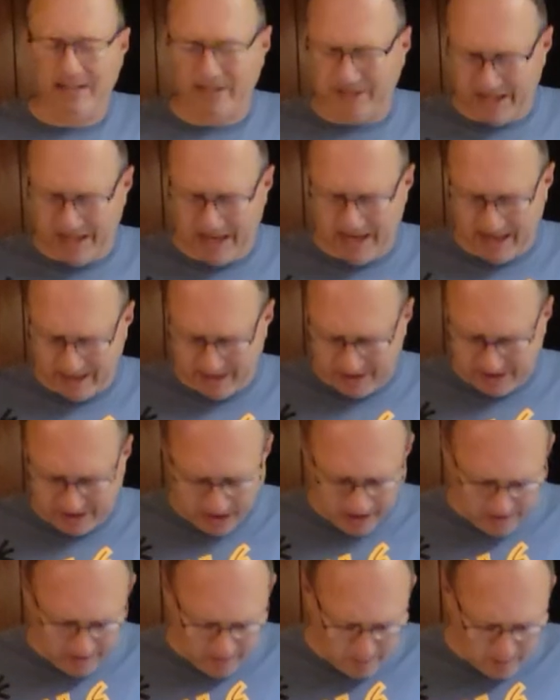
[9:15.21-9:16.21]
got
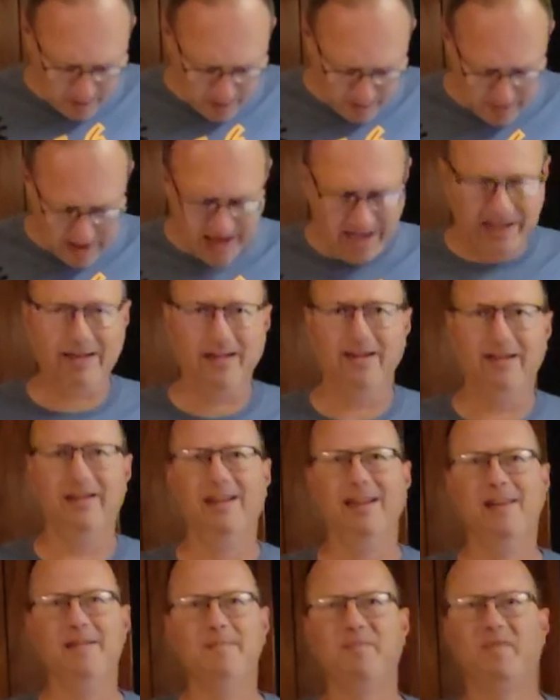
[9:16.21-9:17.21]
changed, wearing my
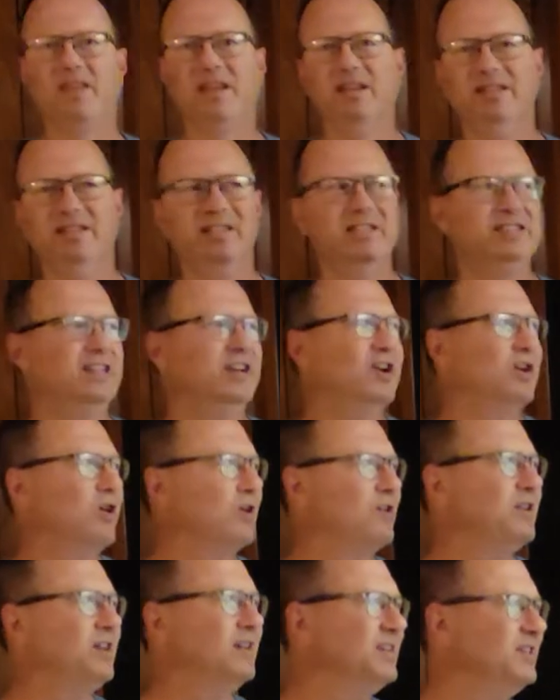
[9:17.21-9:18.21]
Disney
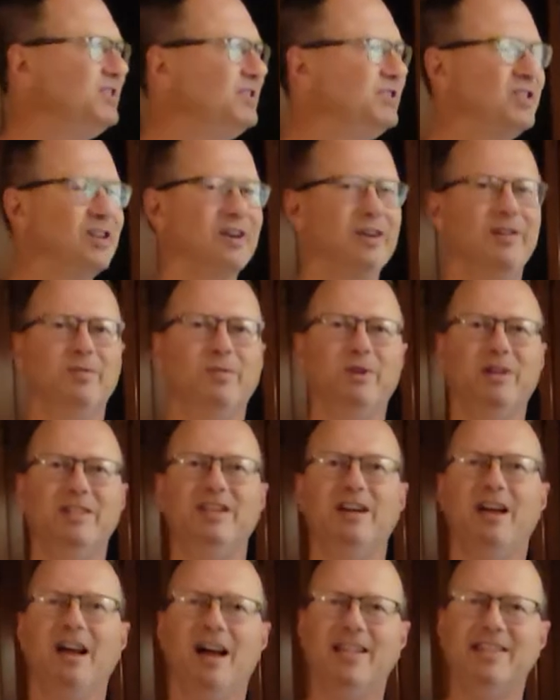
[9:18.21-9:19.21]
Hercules shirt,
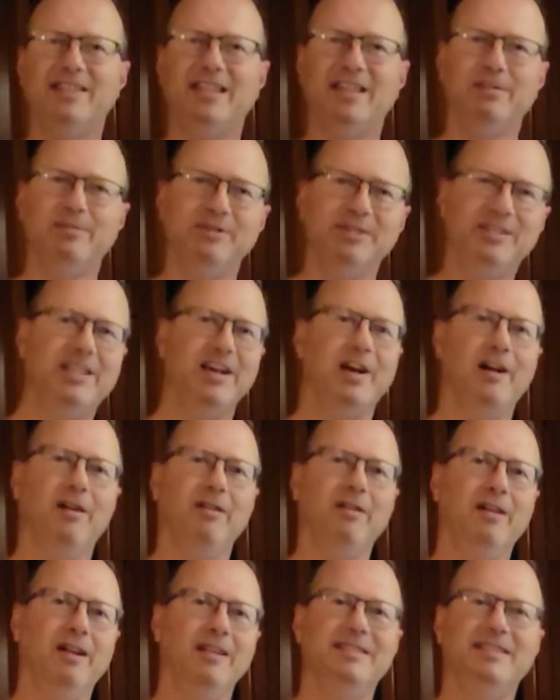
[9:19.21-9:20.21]
which I said to
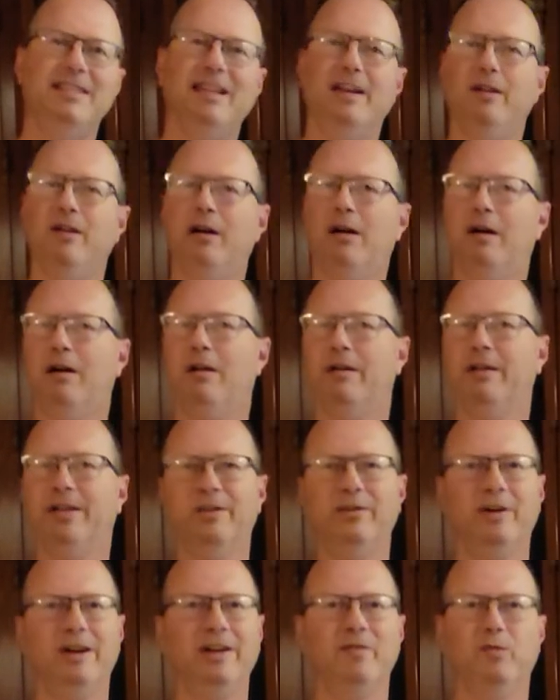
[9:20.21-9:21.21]
Michelle, I said, oh,
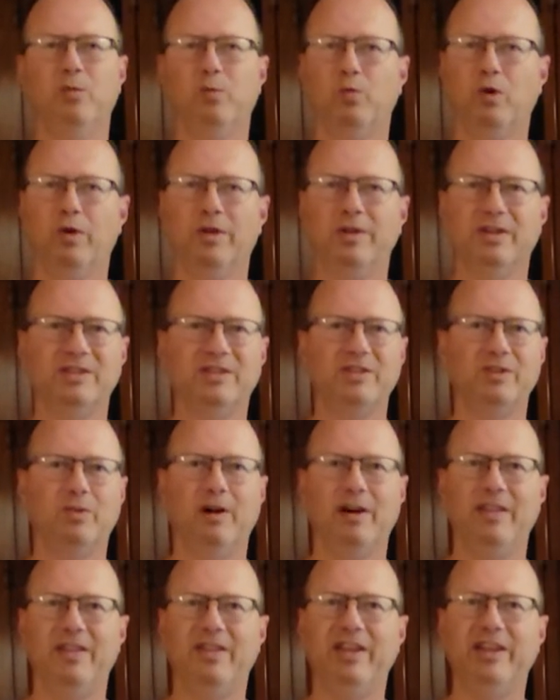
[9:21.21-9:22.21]
you know, I haven't worn this in a
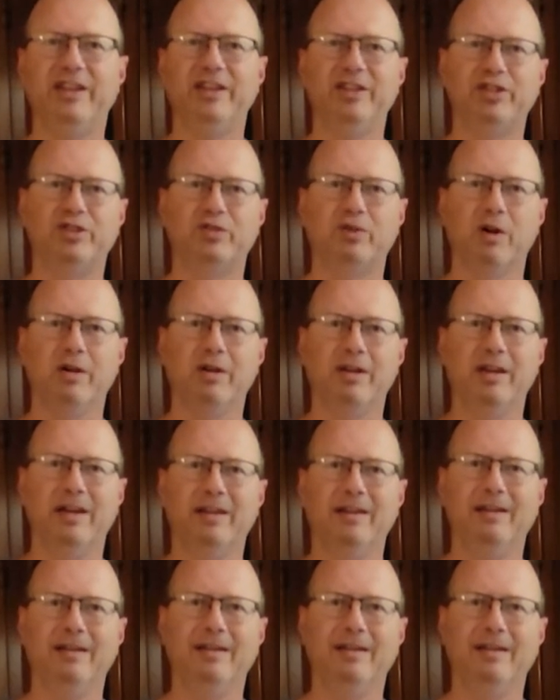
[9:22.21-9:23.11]
while. I think you shrunk it.